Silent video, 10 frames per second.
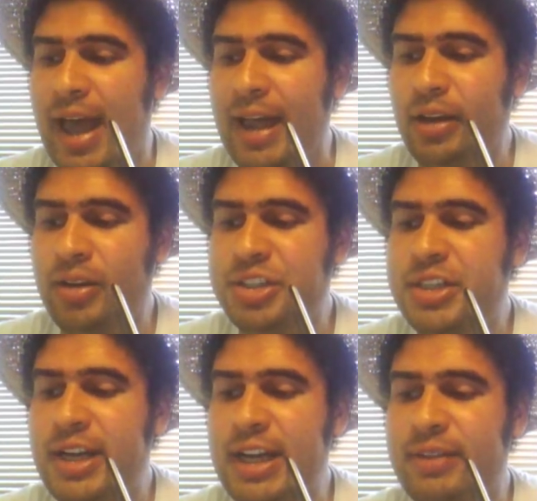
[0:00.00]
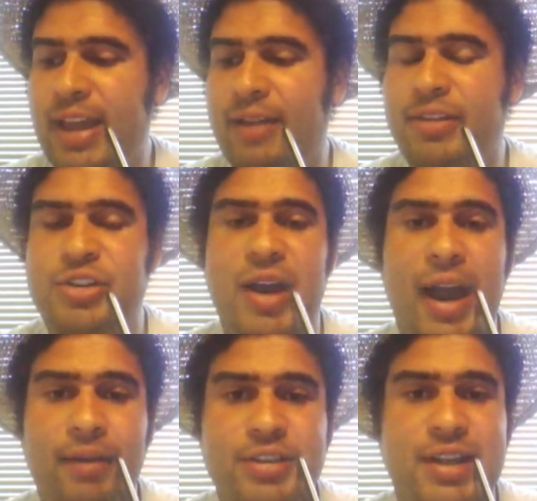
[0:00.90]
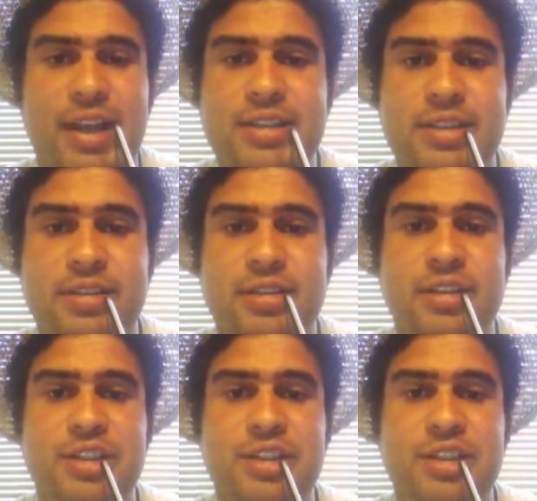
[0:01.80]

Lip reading: I noticed she didn't even have a driver's license,